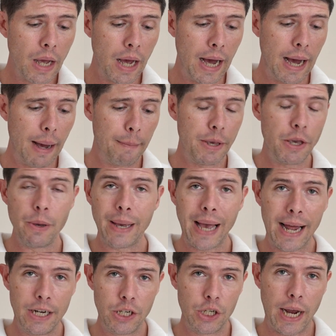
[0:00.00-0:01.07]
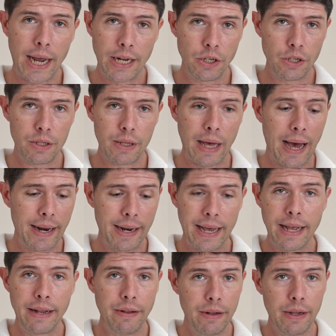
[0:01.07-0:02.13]
but you can change that
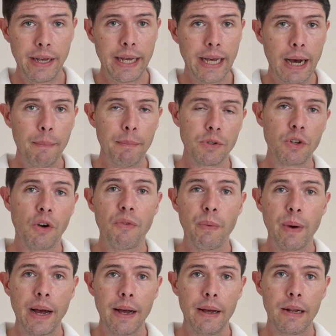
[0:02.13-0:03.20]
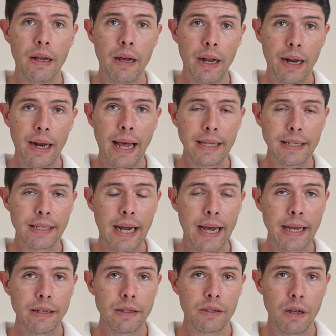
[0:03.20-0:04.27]
in the software at a later
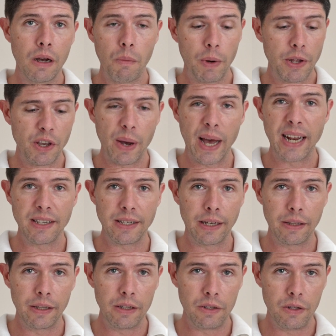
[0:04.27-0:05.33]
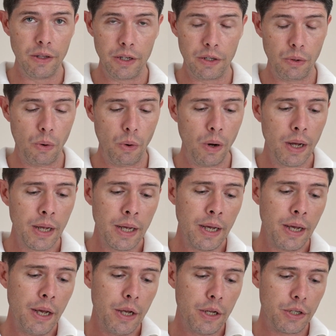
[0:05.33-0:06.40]
date, so when you're editing the tour.
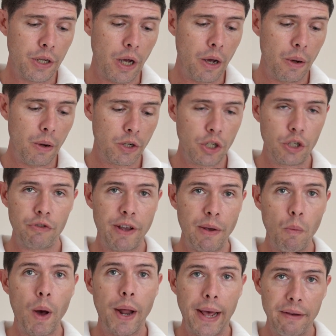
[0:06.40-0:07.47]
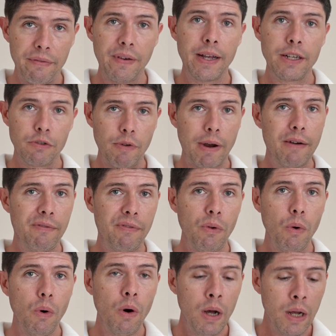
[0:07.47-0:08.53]
So just treat 1F as ground
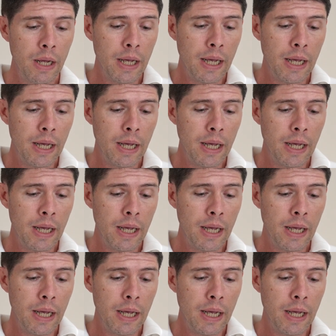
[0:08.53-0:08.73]
floor,